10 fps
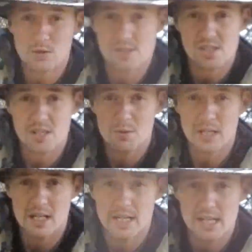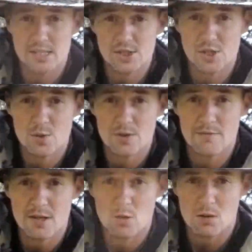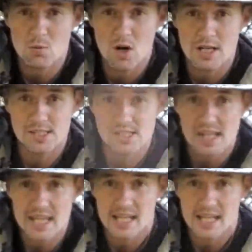to see what it is you, the viewer, want to see,